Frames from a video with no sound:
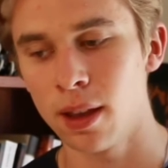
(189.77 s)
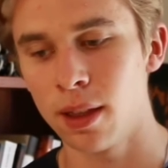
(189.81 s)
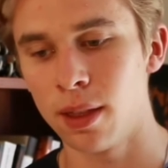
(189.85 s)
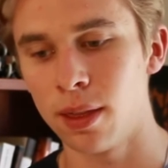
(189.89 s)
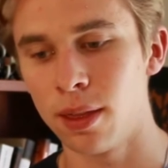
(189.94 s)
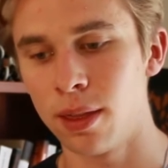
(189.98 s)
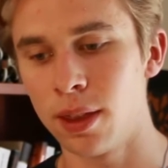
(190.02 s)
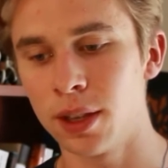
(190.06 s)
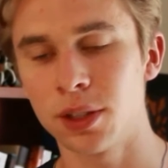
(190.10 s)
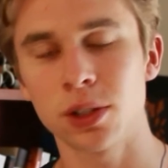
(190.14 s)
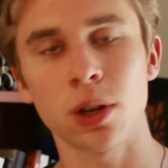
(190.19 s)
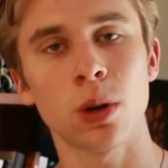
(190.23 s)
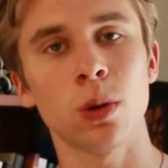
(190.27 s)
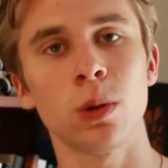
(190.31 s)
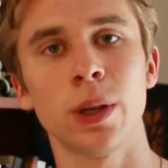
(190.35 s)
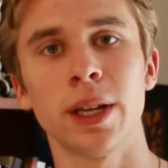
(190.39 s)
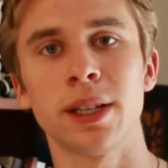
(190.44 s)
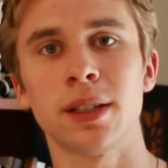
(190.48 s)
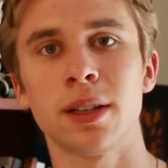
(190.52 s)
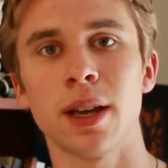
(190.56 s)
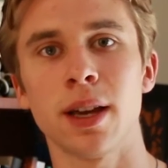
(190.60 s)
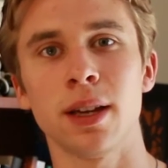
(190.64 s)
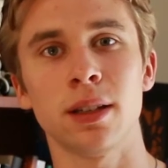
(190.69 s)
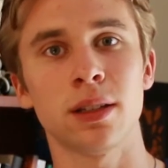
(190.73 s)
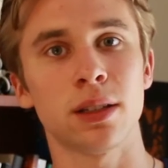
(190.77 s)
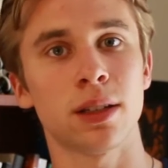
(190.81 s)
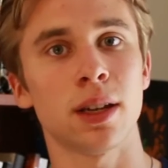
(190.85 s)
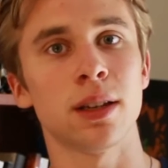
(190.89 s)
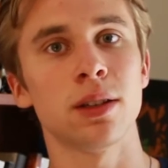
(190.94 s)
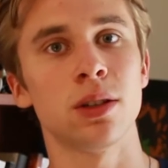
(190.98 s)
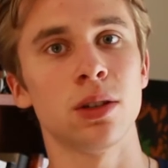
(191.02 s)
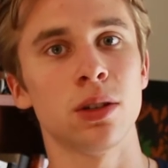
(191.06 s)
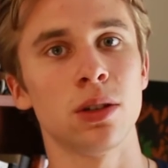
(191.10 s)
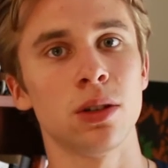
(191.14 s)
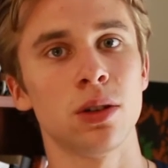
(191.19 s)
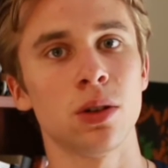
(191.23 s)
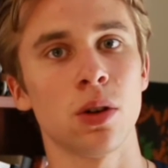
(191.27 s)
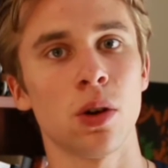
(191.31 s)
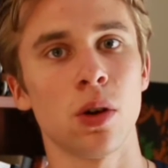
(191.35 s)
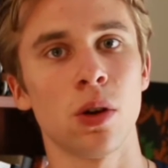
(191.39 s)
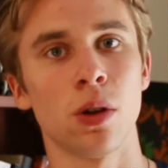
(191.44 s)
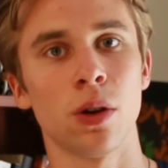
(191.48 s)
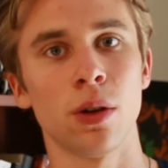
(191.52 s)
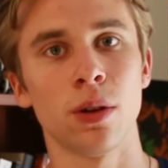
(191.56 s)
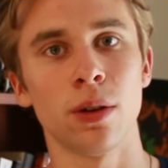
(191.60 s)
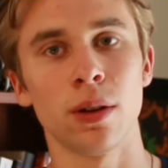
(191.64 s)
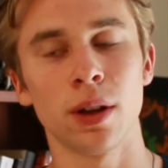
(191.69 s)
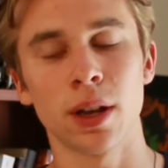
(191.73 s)
This whole essay is centered
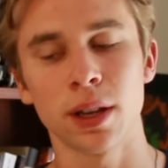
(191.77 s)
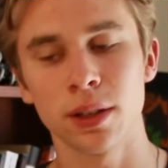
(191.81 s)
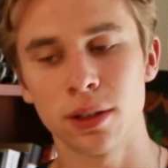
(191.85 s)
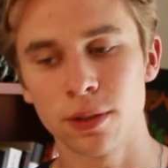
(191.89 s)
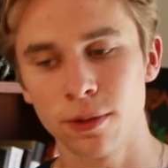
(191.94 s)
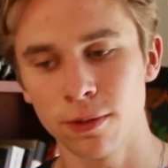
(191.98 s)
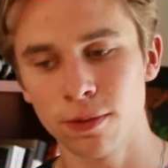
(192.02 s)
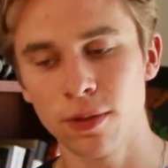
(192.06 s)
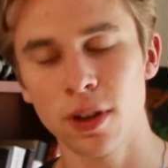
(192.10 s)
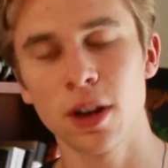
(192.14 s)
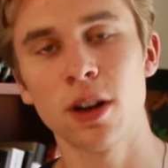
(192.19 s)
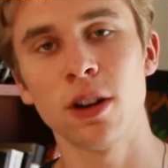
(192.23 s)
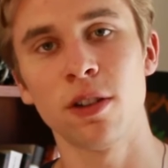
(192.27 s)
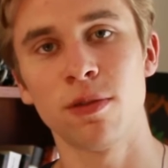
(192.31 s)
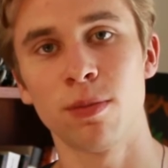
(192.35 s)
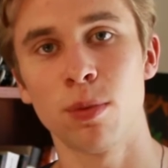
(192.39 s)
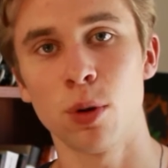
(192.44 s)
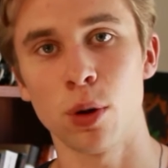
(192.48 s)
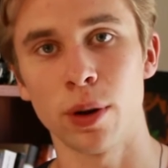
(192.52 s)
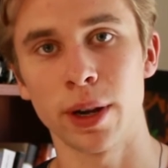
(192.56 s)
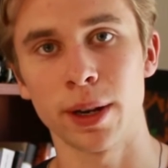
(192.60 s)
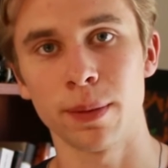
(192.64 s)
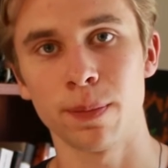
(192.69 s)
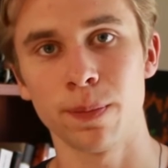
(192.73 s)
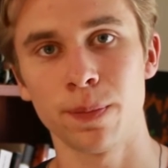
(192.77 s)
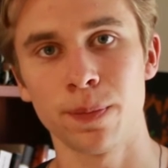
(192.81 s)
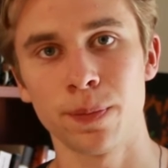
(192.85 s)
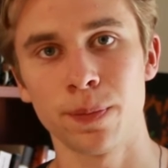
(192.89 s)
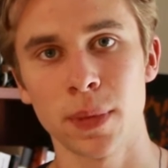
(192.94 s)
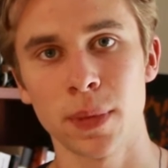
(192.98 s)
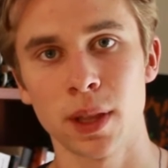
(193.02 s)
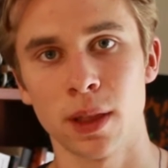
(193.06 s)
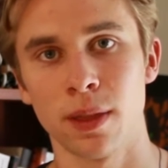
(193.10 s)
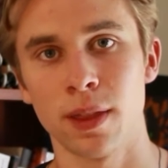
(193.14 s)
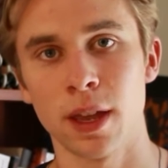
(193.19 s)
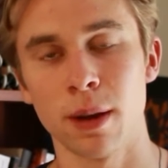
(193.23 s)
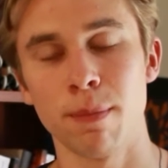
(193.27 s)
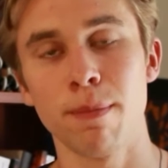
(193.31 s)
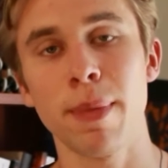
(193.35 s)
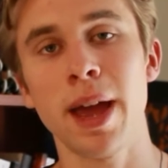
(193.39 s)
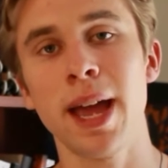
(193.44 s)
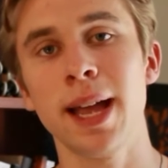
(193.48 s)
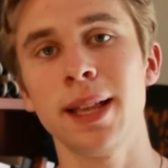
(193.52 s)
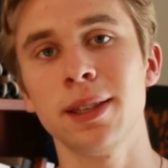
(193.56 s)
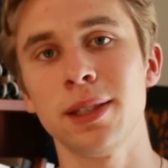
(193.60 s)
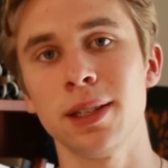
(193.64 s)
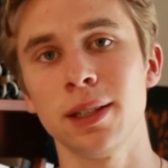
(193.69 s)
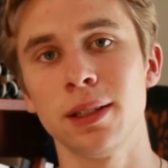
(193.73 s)
on a definitive point, that
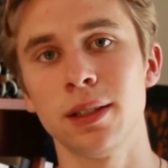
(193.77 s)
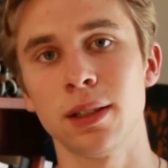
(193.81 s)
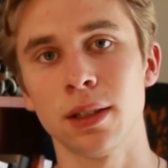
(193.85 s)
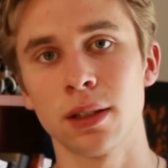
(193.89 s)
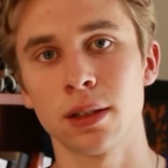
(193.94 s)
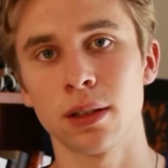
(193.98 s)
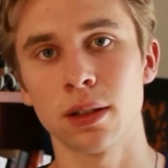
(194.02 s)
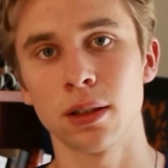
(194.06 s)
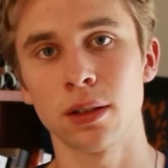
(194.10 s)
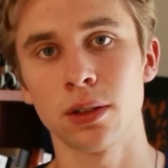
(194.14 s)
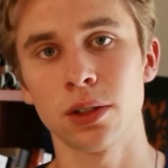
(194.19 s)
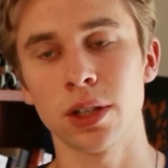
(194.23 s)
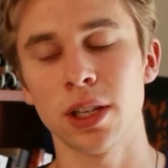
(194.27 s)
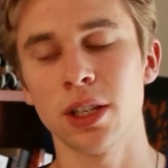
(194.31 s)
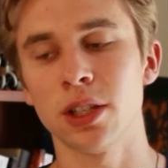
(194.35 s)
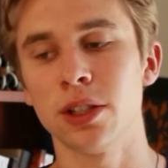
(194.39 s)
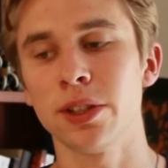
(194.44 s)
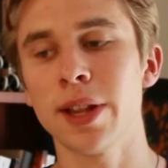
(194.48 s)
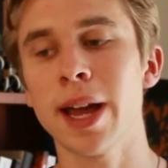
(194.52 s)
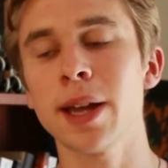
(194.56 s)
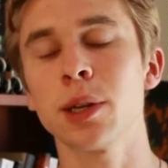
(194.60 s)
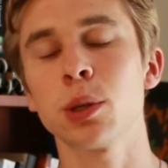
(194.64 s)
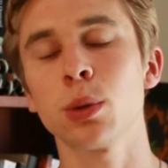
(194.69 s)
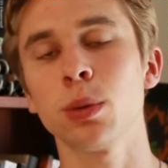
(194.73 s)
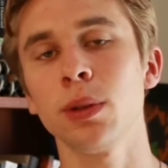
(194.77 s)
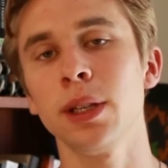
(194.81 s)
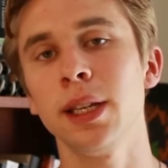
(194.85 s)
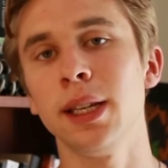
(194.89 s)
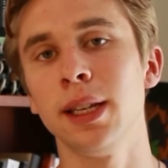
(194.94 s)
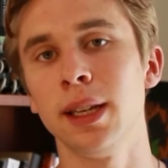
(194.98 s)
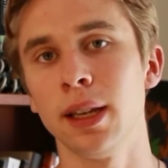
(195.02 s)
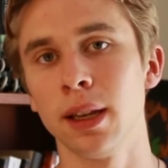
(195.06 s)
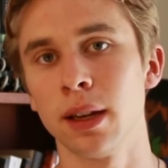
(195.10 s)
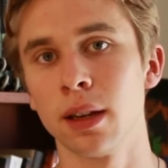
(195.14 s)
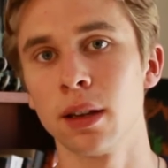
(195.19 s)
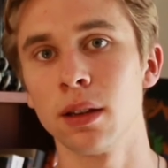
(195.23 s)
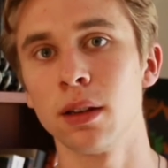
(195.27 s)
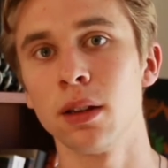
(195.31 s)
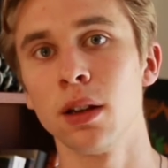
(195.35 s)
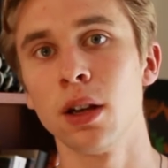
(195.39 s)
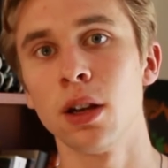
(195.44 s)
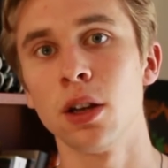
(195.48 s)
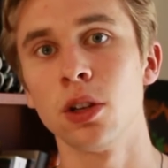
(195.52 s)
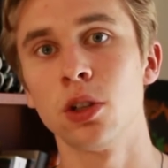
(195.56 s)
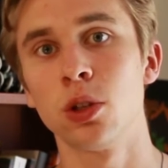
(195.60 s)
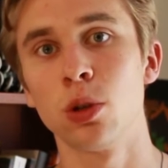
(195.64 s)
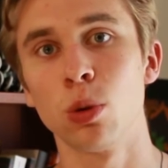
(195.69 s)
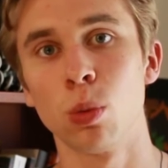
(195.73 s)
man's existence is naturally geared
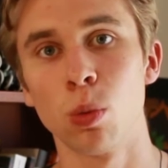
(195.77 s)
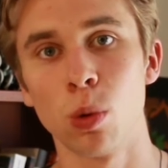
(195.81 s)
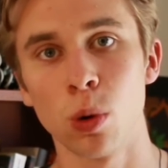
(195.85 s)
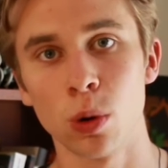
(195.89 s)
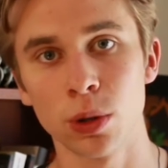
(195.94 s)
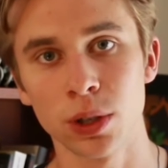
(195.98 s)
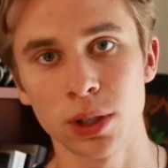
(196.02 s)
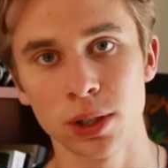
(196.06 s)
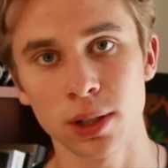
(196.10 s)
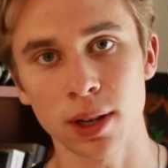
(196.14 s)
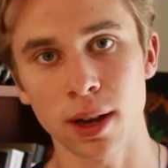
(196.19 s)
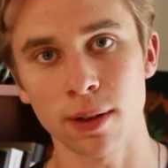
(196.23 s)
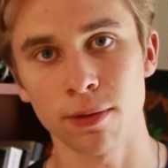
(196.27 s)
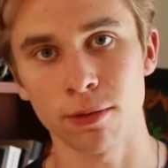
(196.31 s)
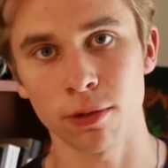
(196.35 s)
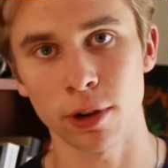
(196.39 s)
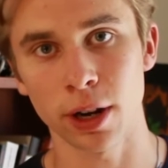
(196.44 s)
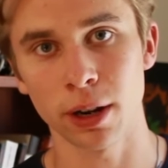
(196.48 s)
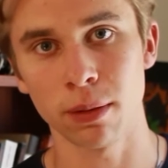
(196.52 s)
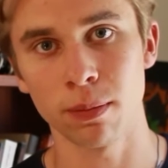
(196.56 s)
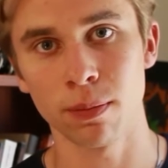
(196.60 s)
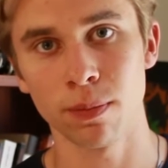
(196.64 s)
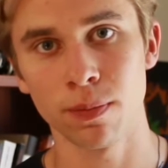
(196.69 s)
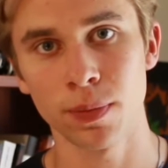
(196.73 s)
towards suffering.